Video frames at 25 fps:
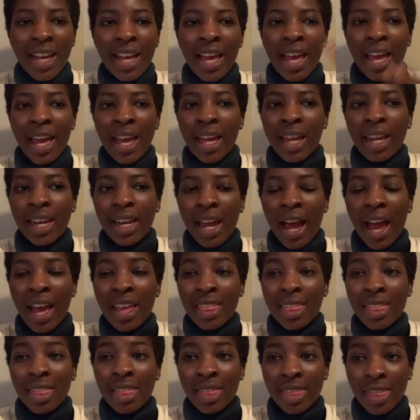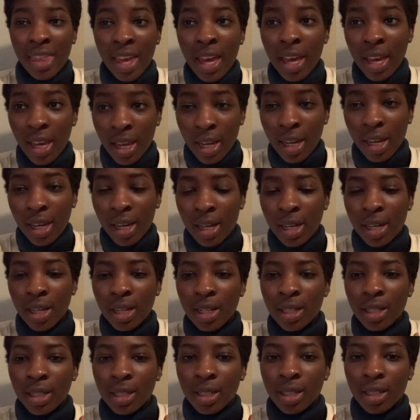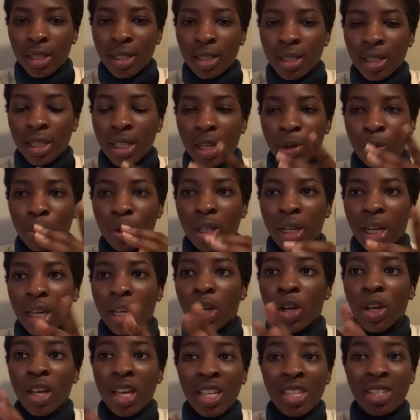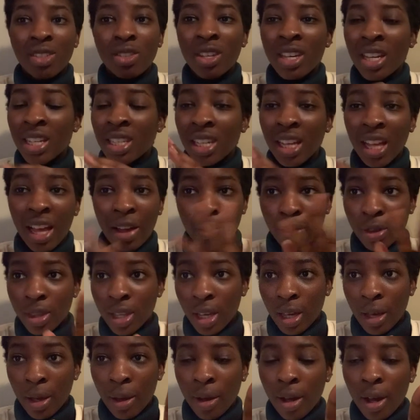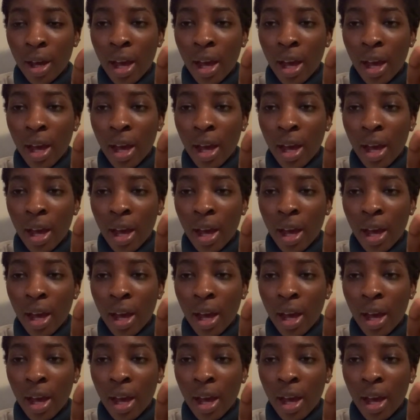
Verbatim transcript: And I think they were like, okay, you can do everything,